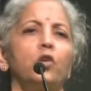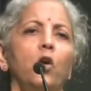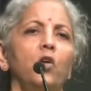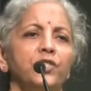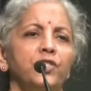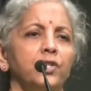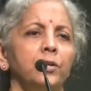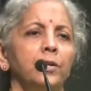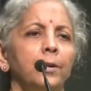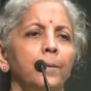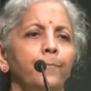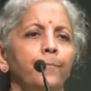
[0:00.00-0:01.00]
lost
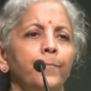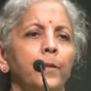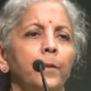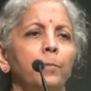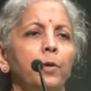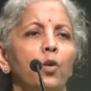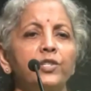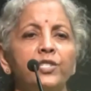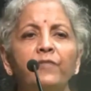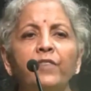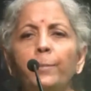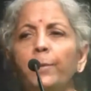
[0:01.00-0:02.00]
because
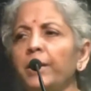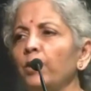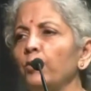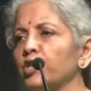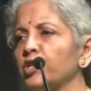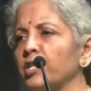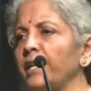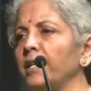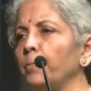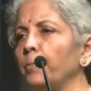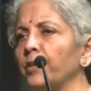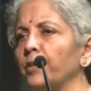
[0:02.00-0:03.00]
everybody was tied up